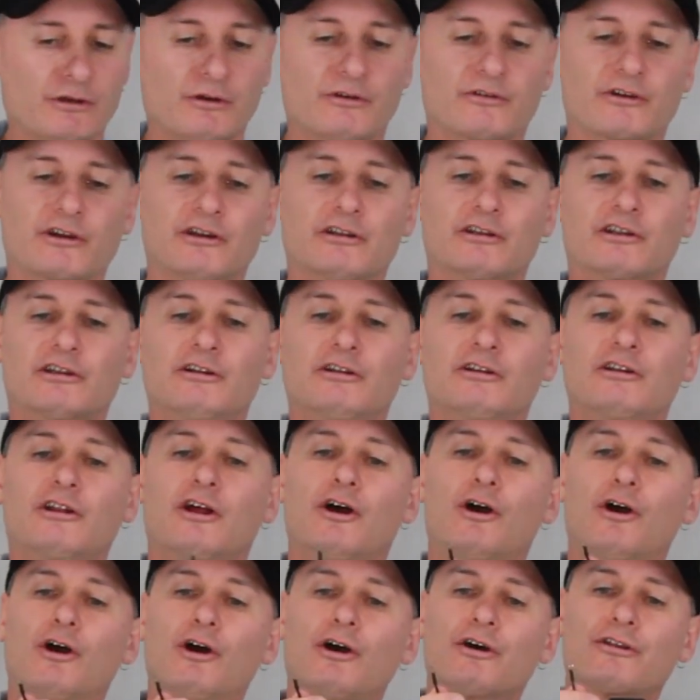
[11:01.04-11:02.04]
we've got a little
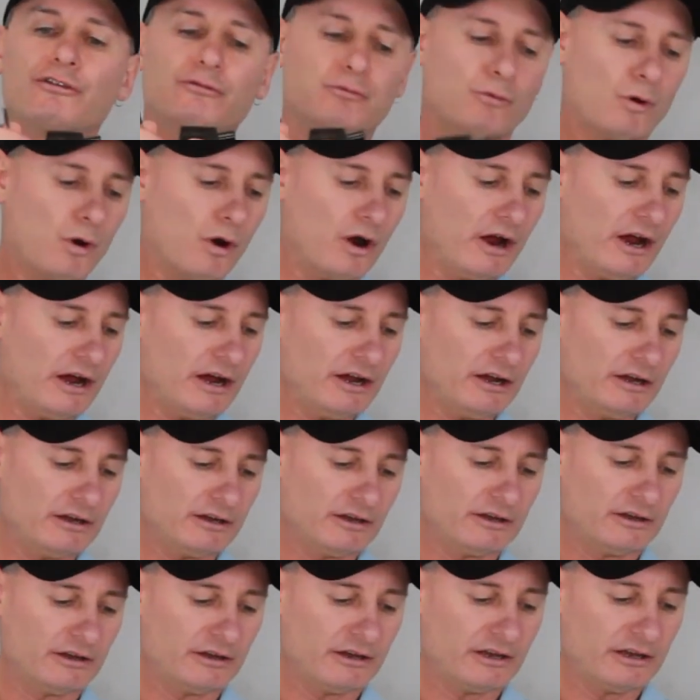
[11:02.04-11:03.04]
earth wire,
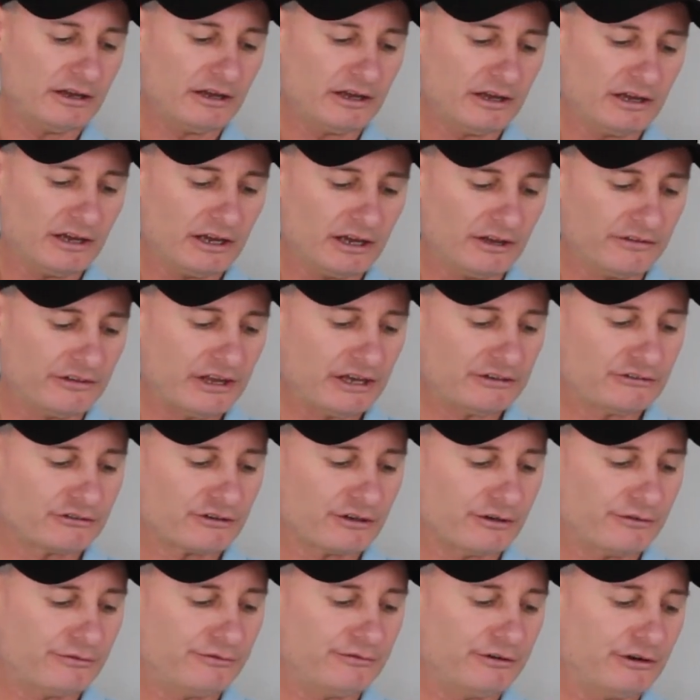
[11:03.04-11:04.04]
and that's
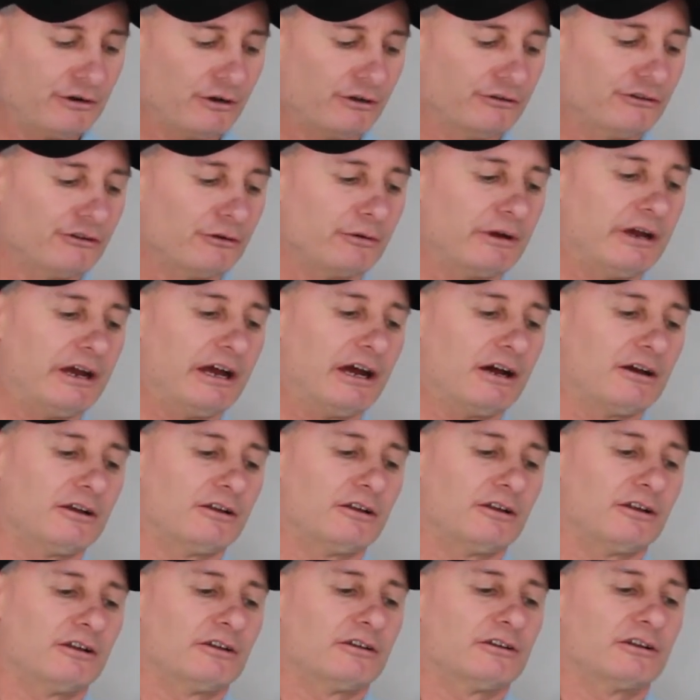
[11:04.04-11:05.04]
going to fit onto our
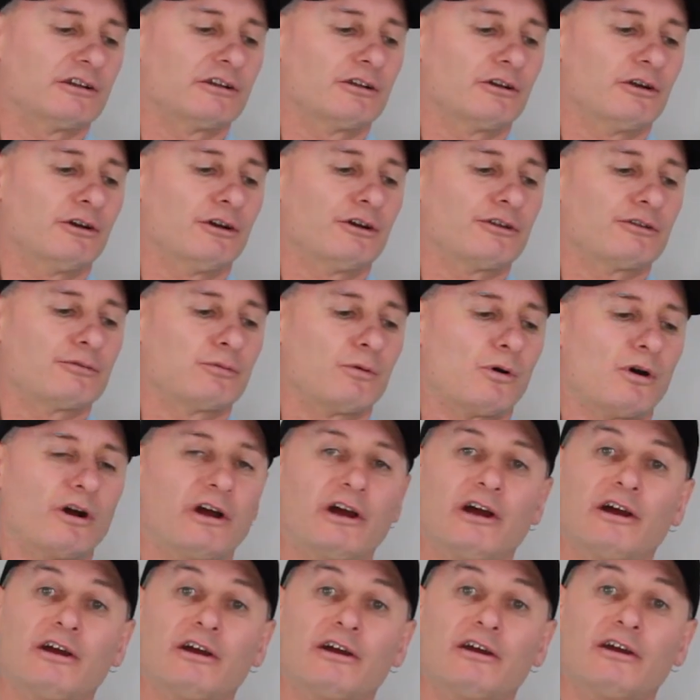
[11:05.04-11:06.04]
little earth
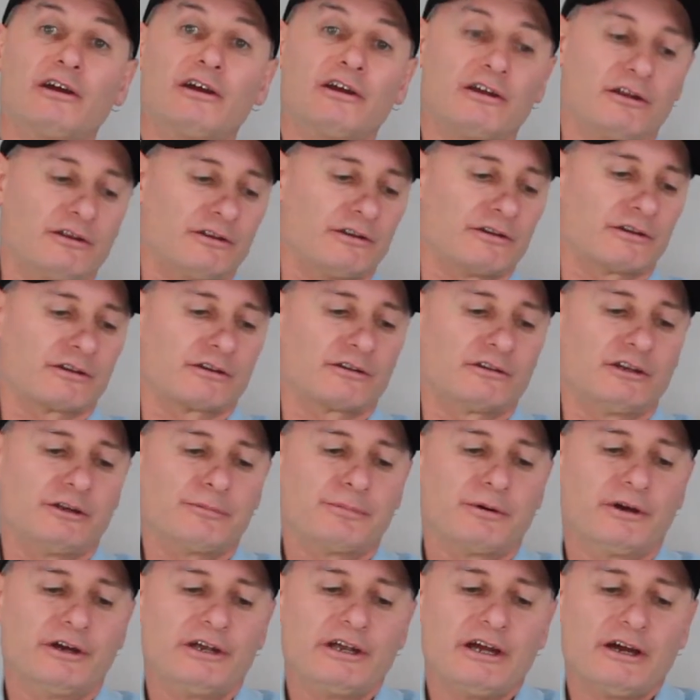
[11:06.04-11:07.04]
wire
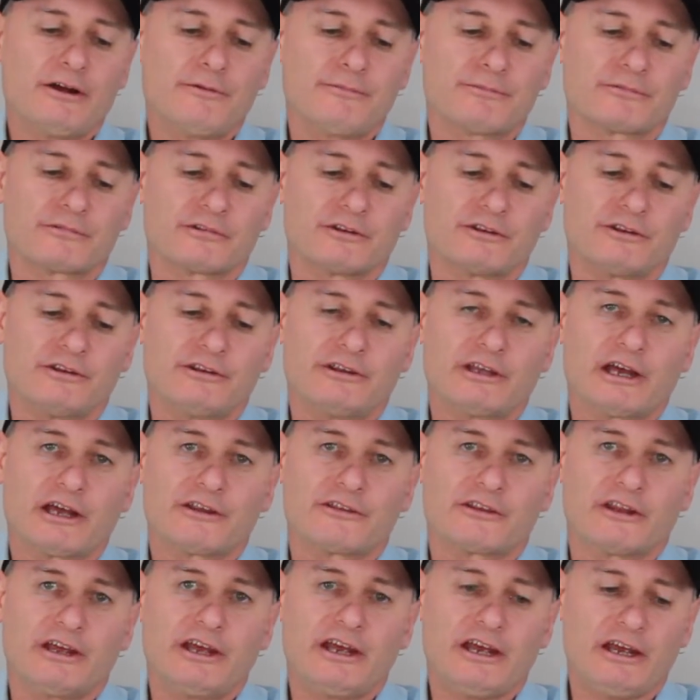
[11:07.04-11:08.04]
clip here,
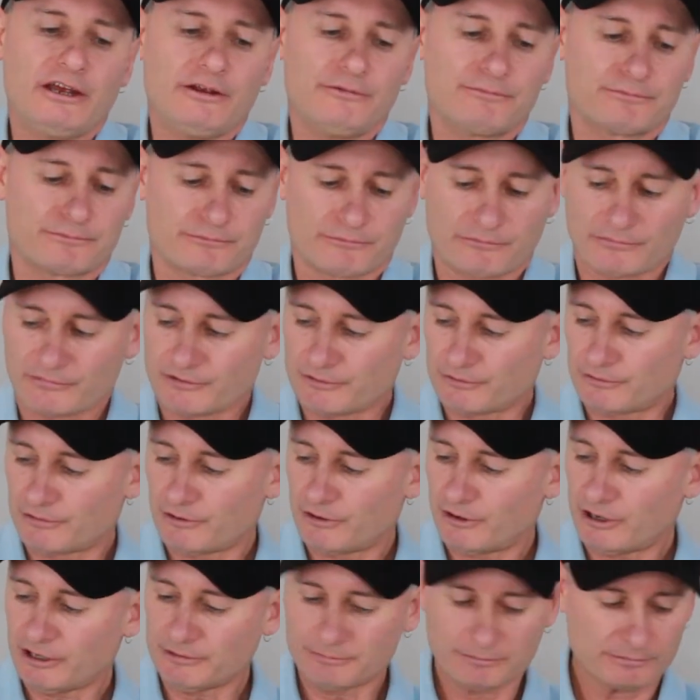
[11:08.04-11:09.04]
nut there, all
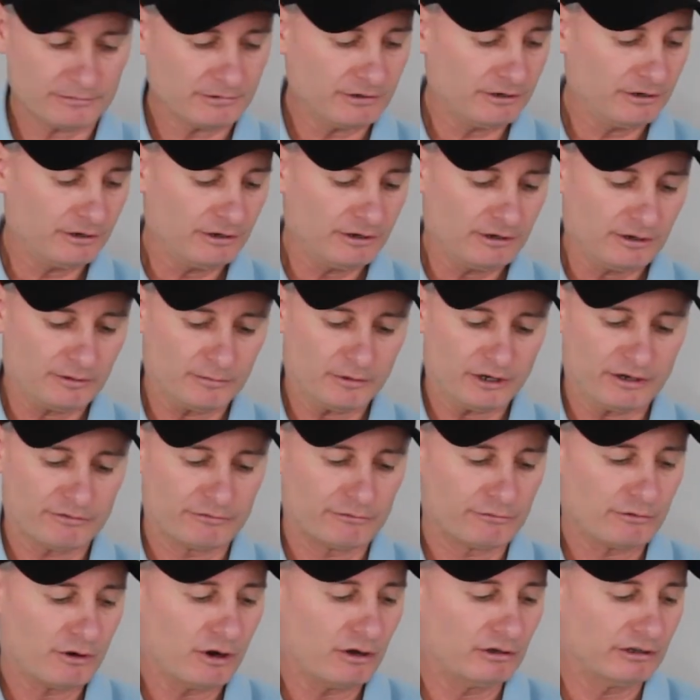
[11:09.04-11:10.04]
right? Might
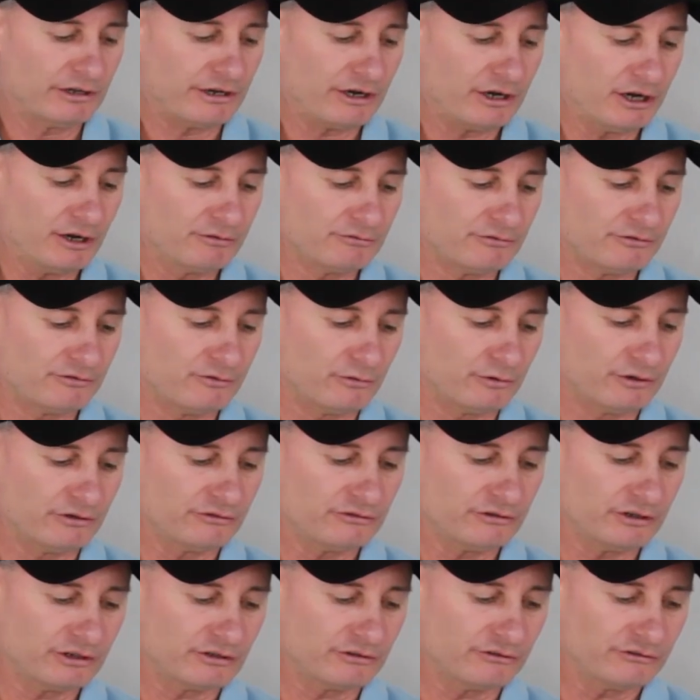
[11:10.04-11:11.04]
even roll that over for you
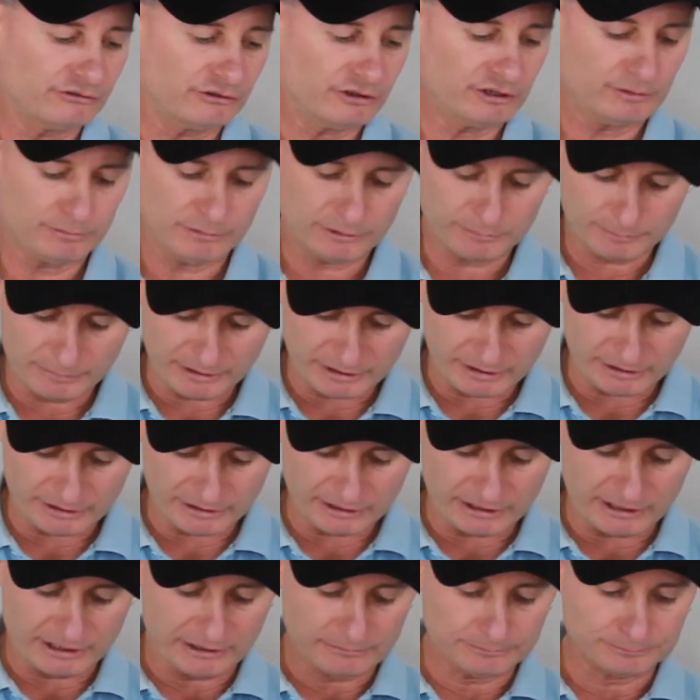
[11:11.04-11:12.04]
so you can see a bit better
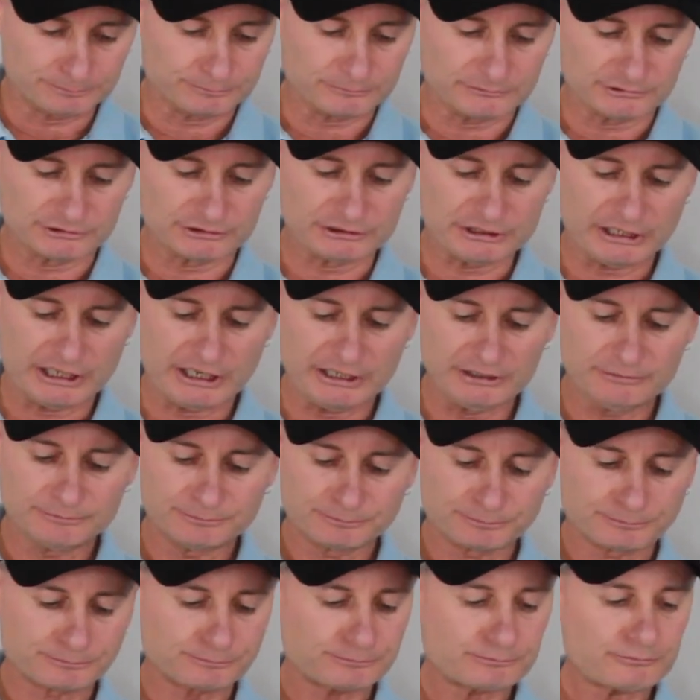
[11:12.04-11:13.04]
there, okay?
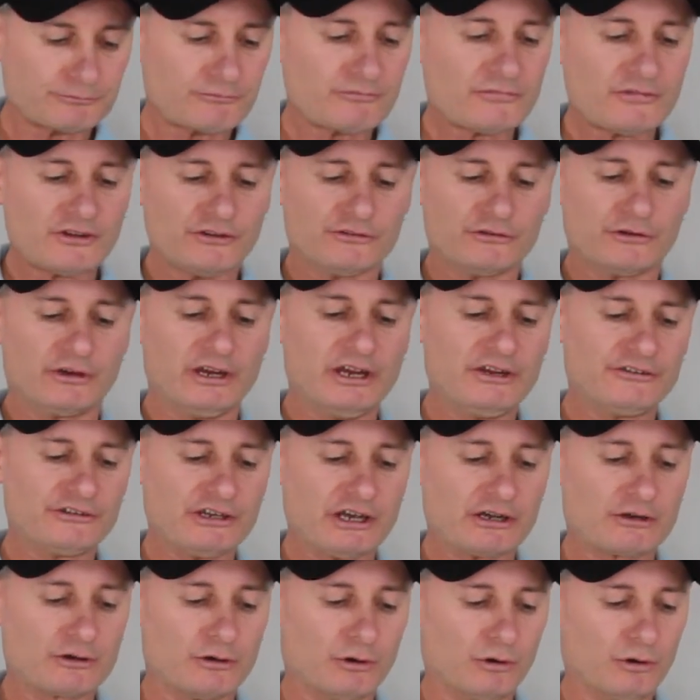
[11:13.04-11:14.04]
So here's
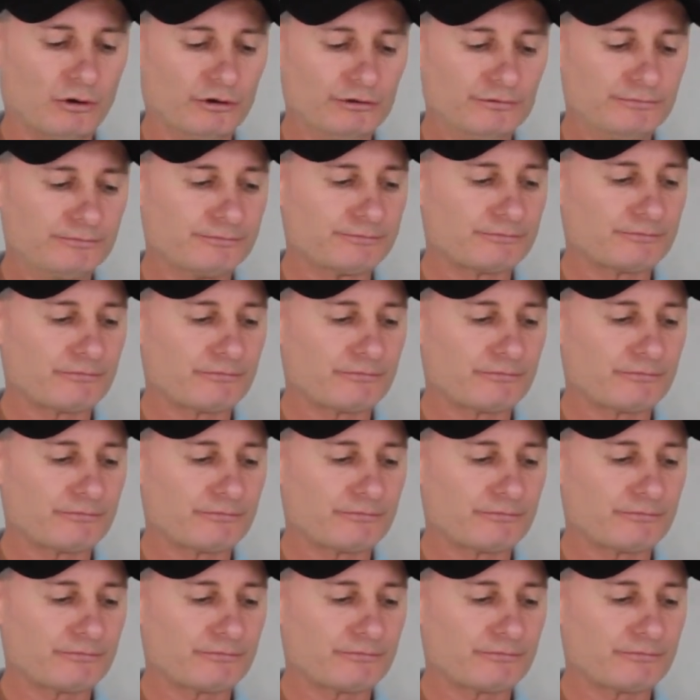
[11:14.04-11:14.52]
our cord,